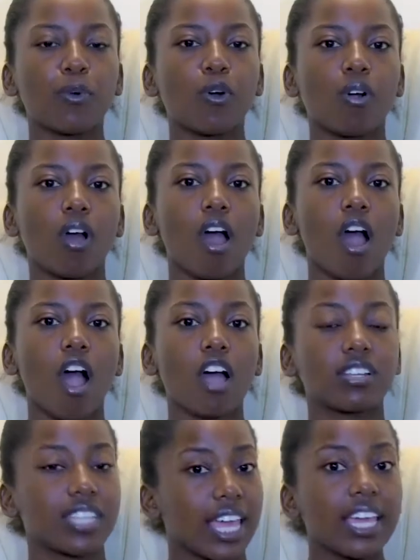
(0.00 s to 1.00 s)
people
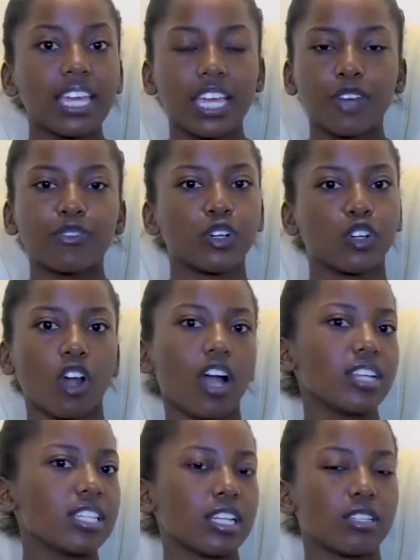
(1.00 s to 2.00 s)
are taking it for
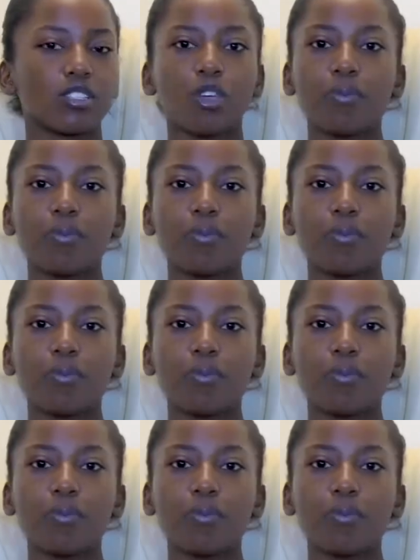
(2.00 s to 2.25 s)
granted.